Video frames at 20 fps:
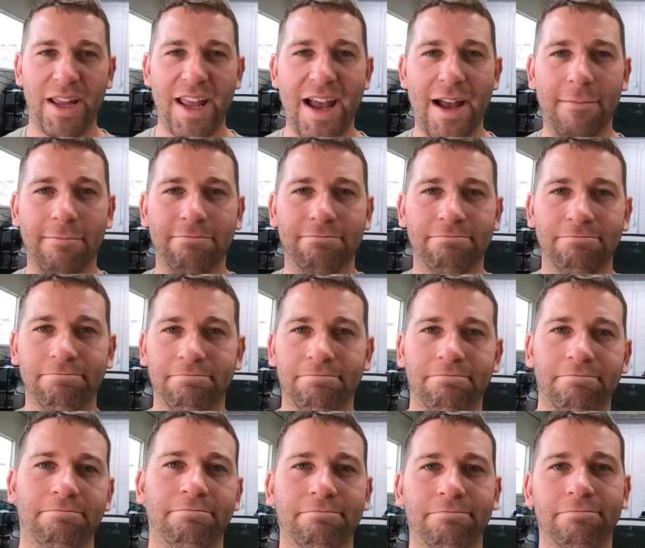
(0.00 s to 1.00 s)
yeah,
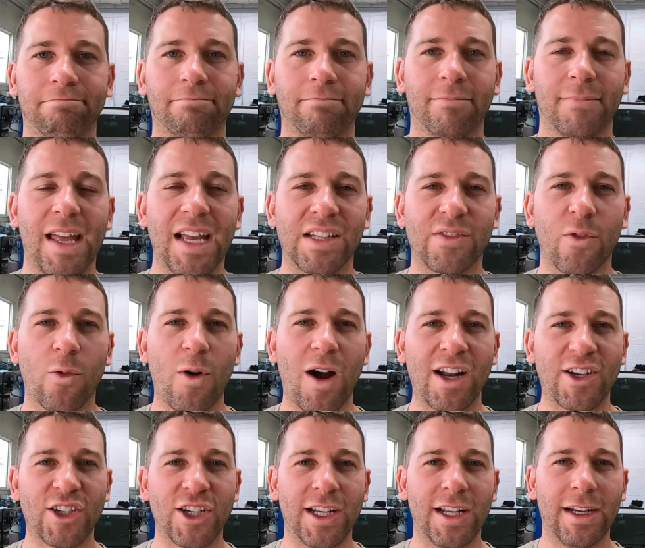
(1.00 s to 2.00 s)
thanks for
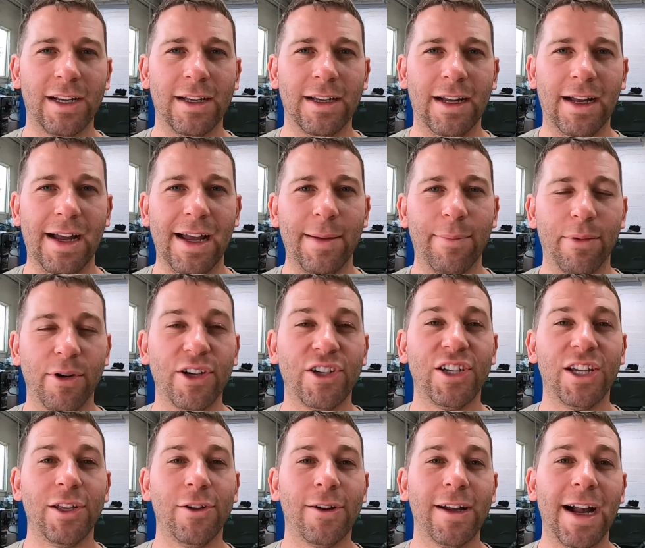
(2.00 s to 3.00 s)
watching. I
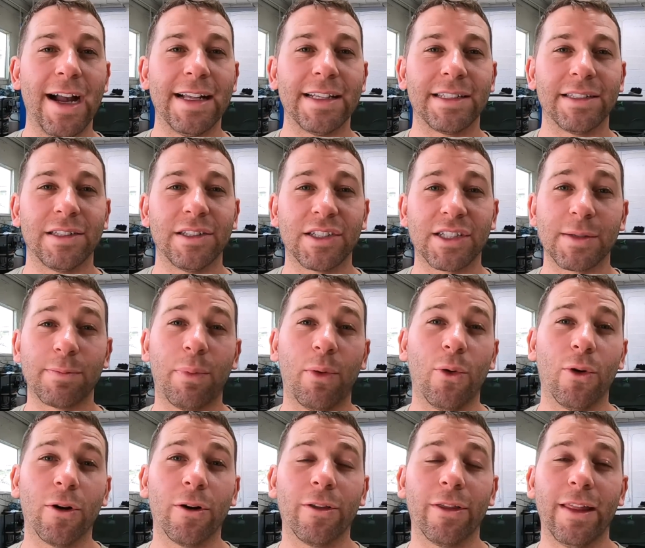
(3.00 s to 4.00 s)
appreciate you guys and the
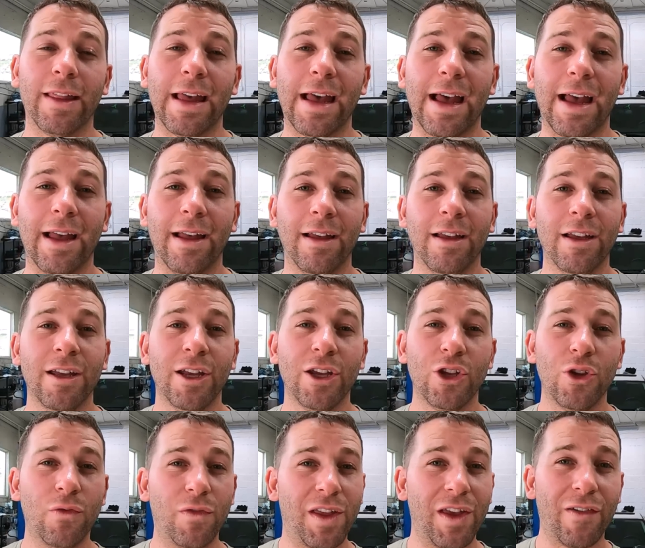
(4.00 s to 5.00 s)
support that
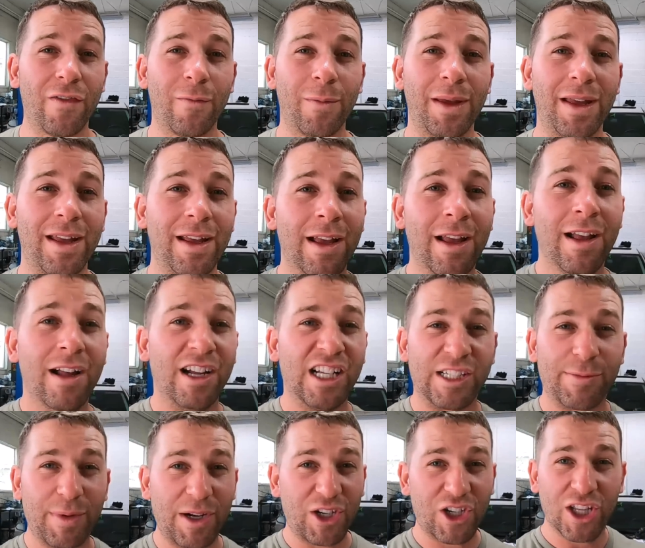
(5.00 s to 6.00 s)
you've given me,
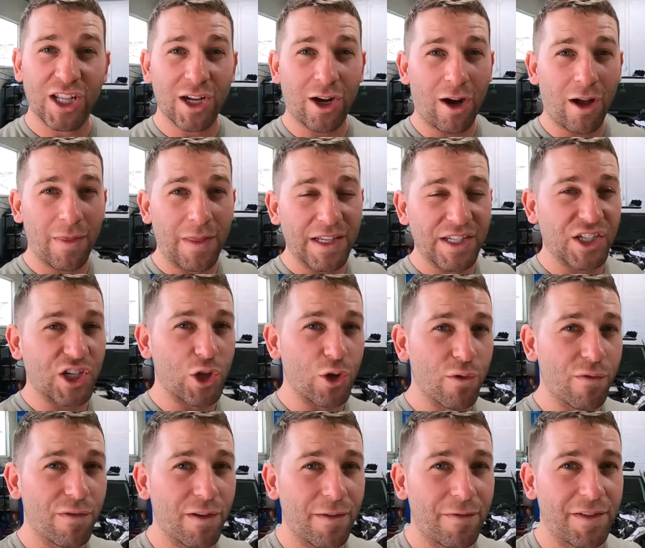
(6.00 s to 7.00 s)
especially on this
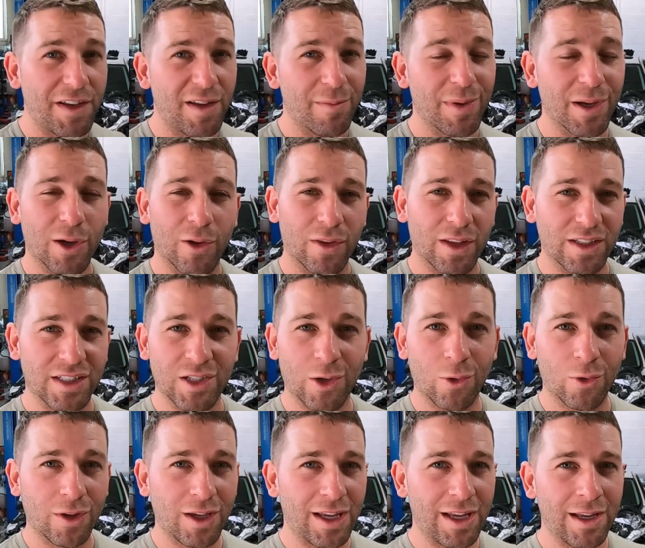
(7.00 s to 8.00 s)
Q50 build. It's
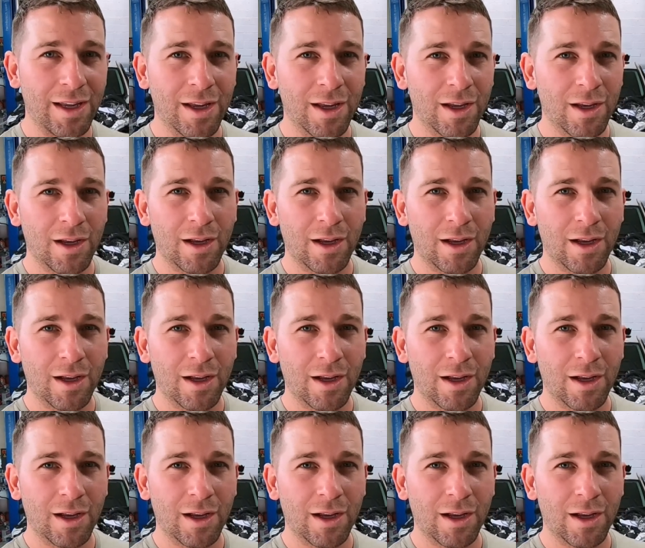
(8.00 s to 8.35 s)
only